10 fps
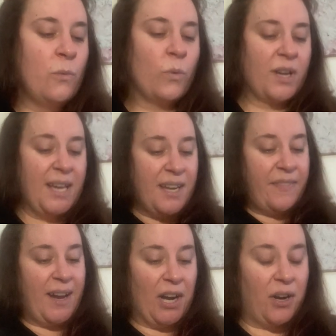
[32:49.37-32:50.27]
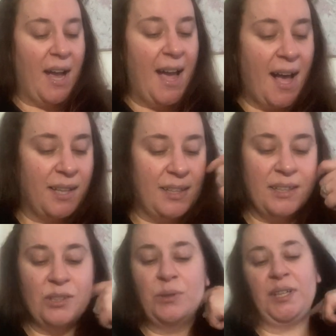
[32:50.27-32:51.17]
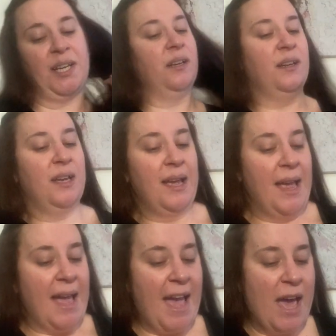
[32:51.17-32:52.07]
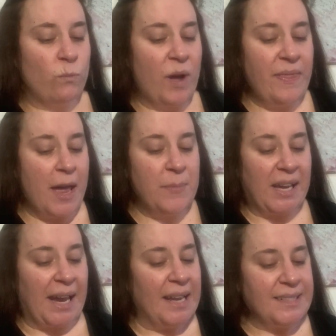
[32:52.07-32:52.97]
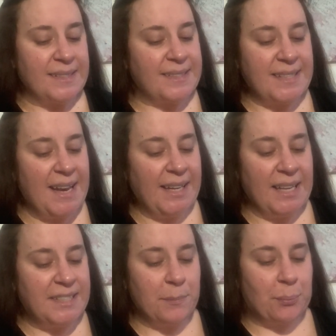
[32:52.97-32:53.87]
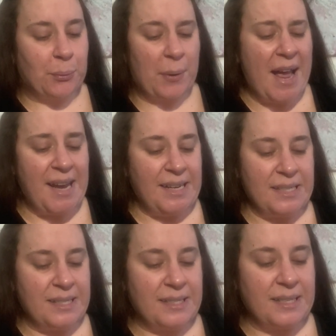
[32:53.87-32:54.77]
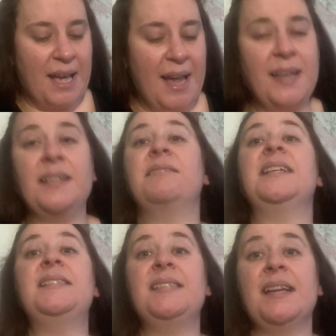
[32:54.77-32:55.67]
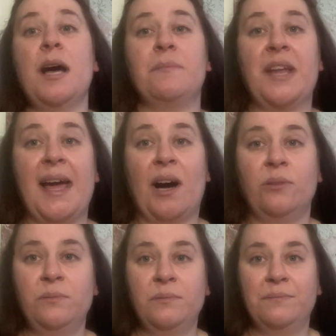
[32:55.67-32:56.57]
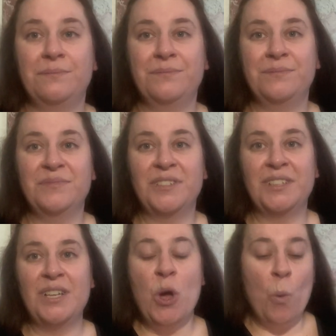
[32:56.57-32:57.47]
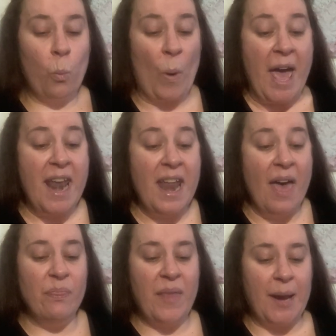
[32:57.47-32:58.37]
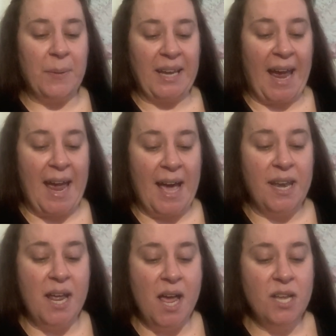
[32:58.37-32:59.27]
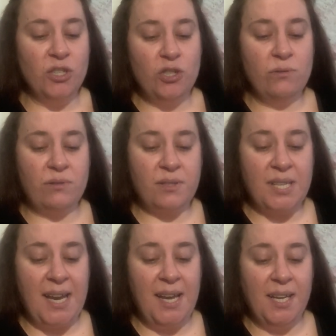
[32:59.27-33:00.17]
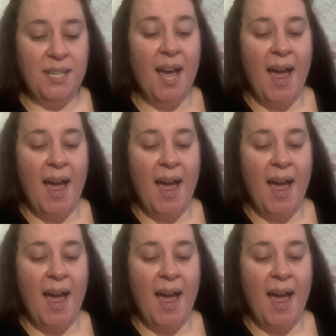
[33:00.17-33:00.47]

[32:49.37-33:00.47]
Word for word: We're getting there. Hallelujah. And when they began to sing and to praise, hey, listen up now. When they began to sing,